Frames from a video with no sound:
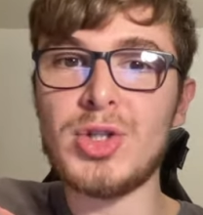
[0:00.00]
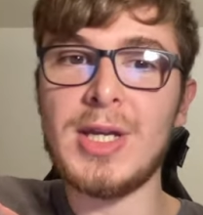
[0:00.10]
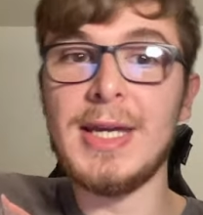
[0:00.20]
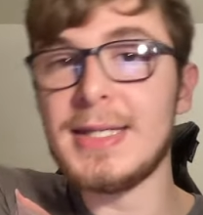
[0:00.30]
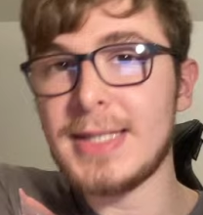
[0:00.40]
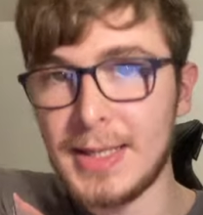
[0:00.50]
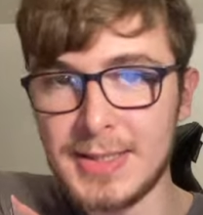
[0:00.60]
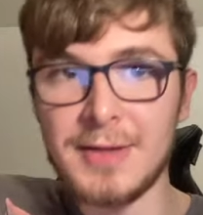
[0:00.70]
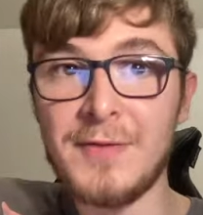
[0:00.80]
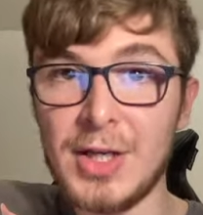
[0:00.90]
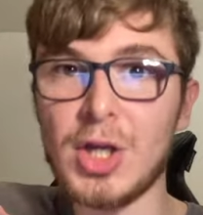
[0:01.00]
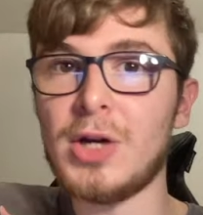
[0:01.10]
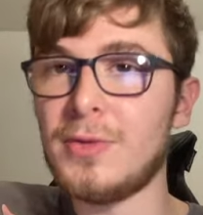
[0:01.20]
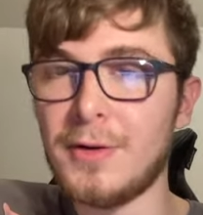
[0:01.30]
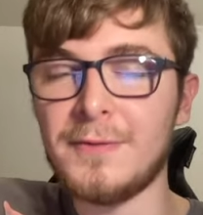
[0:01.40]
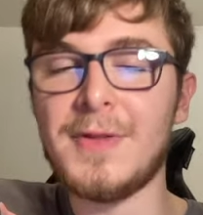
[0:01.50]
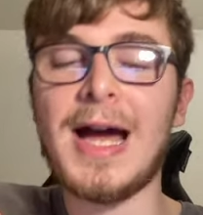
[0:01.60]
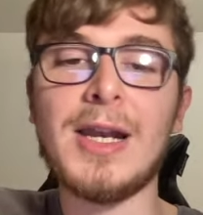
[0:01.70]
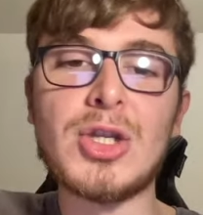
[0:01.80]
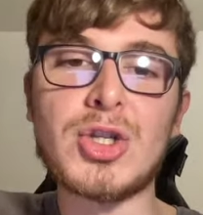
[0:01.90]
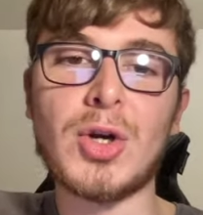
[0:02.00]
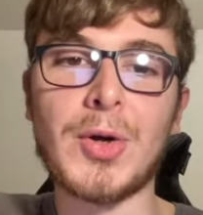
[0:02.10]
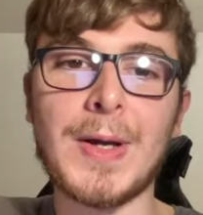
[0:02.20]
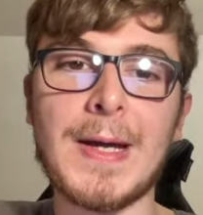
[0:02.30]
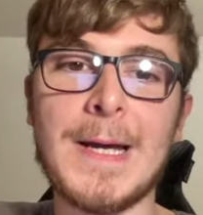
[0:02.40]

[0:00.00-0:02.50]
he sends the video of the Haaland song